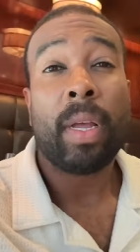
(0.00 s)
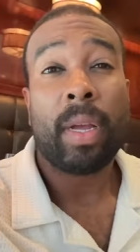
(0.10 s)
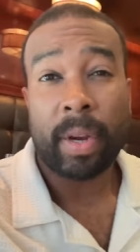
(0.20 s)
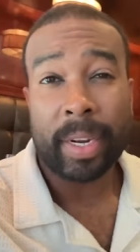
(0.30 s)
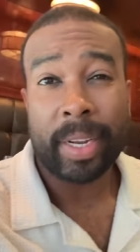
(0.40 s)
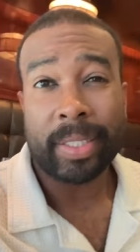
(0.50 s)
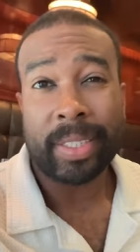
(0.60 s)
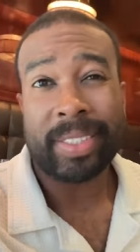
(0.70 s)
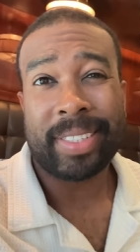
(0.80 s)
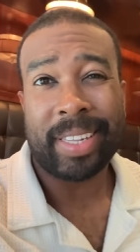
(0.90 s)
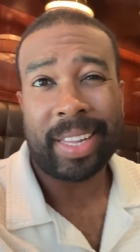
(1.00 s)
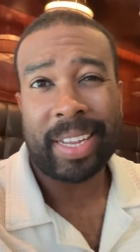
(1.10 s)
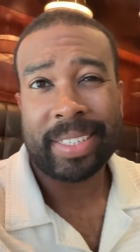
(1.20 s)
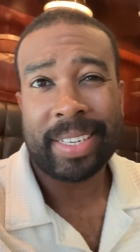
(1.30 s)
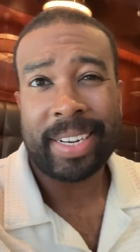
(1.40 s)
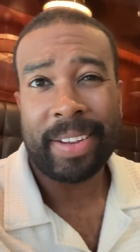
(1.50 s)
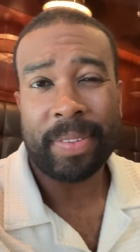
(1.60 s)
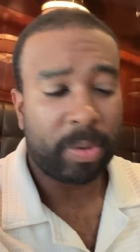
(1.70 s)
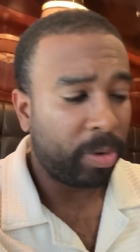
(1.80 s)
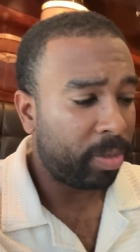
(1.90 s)
All right, guys, it's the last day of
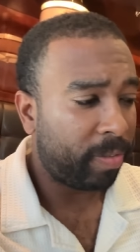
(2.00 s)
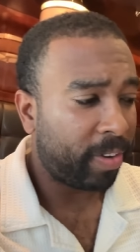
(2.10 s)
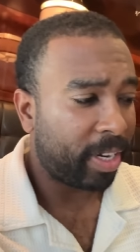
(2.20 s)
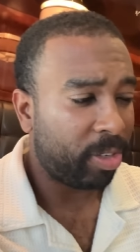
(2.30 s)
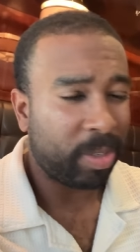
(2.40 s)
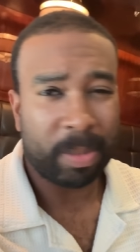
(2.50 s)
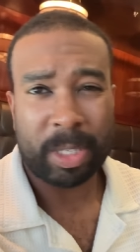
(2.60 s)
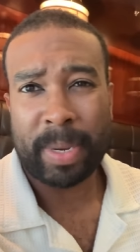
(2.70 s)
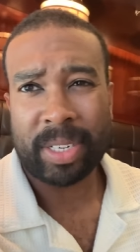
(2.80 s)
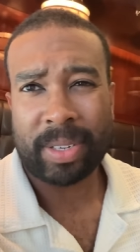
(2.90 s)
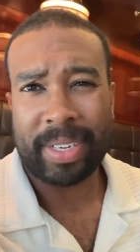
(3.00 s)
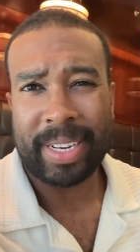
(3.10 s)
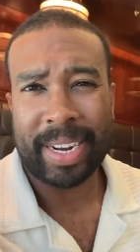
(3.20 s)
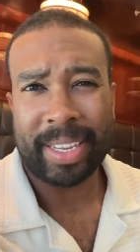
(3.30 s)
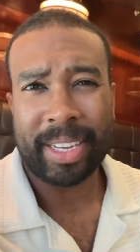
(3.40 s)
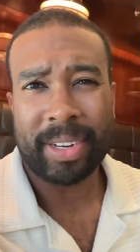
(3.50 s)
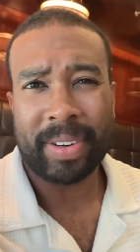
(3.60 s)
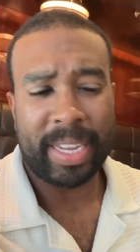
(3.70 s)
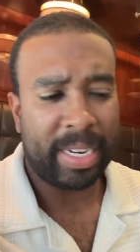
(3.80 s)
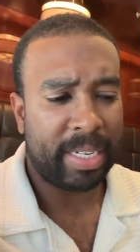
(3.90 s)
the cruise. Figured I'd do some specialty dining here
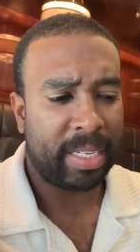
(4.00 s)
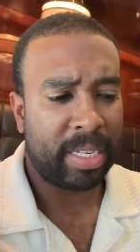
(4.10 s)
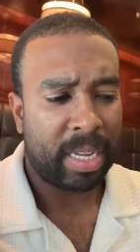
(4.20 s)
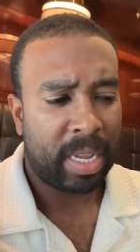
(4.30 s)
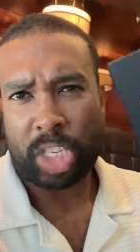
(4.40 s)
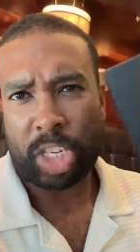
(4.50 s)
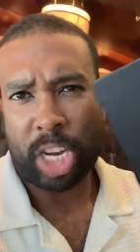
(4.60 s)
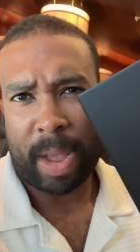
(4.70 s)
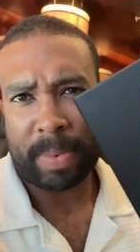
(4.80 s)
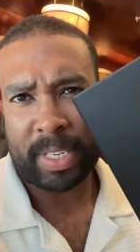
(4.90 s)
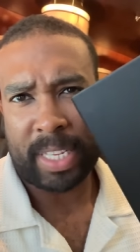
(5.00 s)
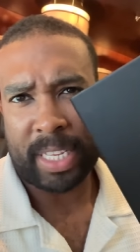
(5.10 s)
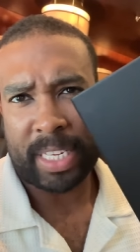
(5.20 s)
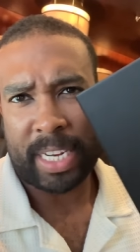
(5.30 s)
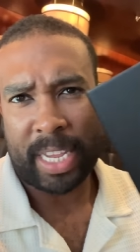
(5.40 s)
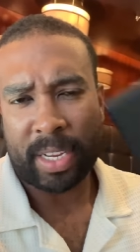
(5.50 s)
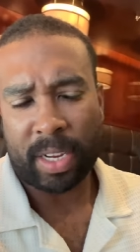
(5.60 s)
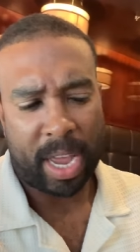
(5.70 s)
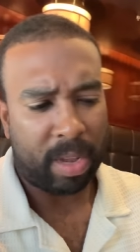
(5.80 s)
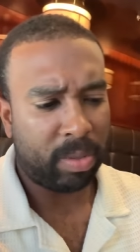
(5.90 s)
at Chops, the steak
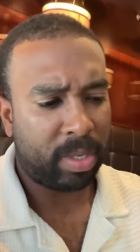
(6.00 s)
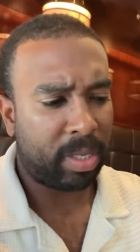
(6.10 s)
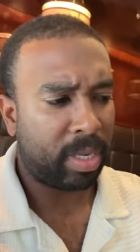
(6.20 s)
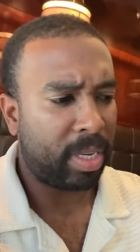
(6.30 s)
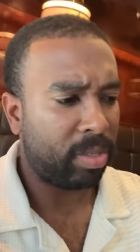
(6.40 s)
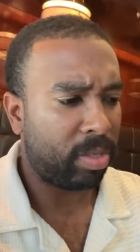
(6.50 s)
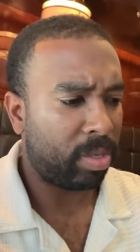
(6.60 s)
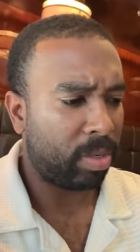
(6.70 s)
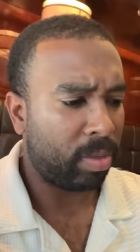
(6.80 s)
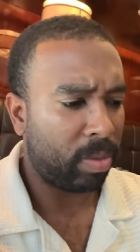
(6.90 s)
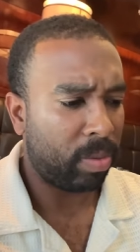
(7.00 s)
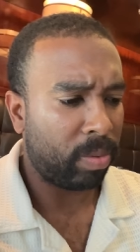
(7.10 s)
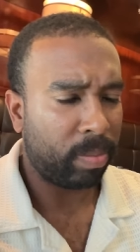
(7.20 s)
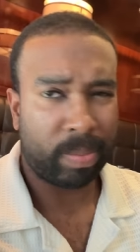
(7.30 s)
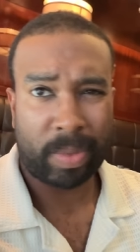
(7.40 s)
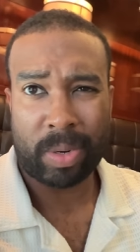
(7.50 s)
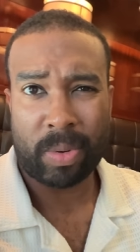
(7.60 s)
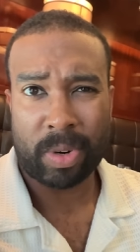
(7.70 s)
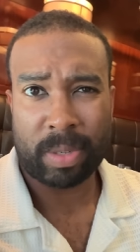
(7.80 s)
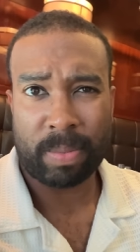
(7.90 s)
house. And so I'm gonna
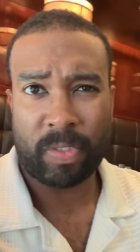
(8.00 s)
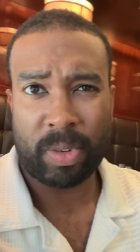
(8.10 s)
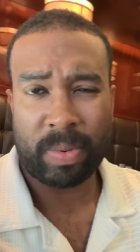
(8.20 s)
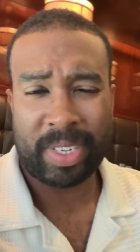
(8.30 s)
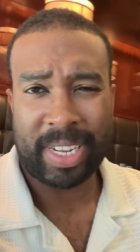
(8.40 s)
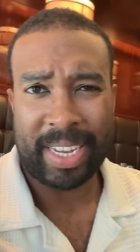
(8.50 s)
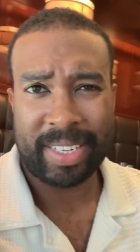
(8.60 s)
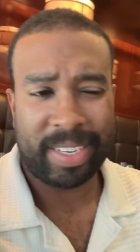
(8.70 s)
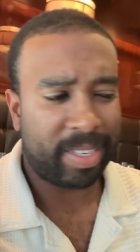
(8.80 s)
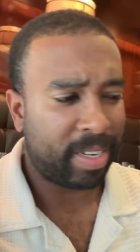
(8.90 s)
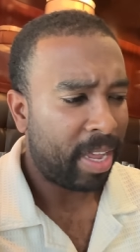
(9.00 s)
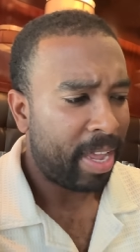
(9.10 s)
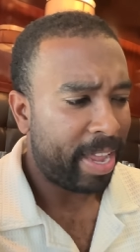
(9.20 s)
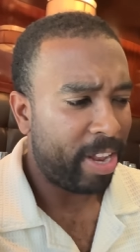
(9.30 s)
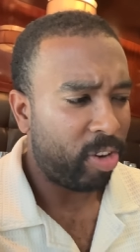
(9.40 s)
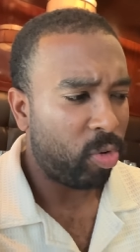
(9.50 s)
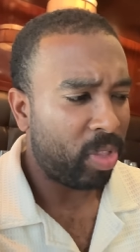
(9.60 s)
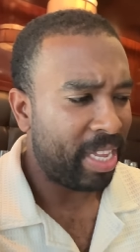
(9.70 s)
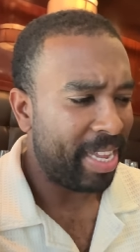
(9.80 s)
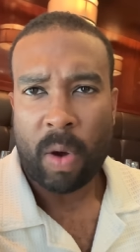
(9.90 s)
order some food, taste it, and do
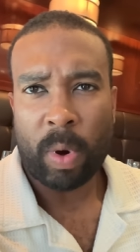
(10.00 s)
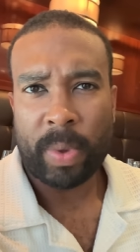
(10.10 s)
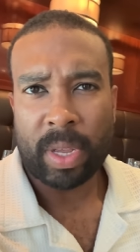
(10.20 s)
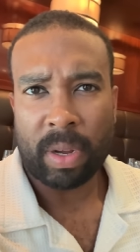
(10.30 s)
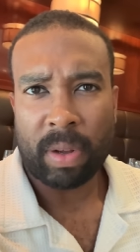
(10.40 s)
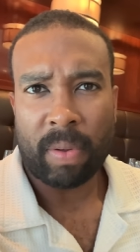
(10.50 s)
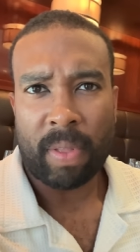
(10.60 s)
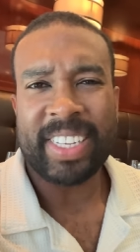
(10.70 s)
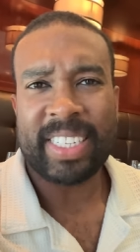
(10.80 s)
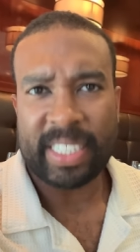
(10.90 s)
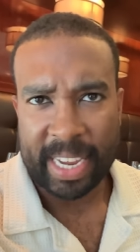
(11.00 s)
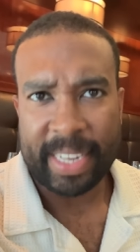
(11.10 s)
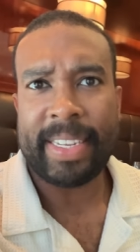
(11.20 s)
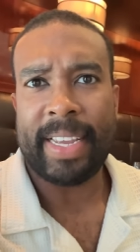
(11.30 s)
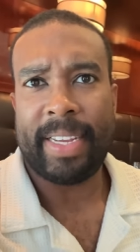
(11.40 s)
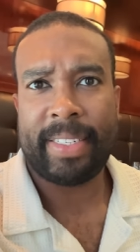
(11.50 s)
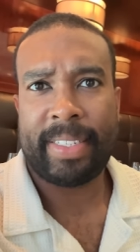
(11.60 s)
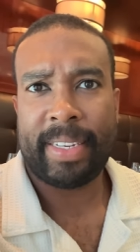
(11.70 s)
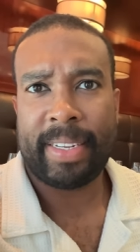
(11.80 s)
the, what we call the steak test.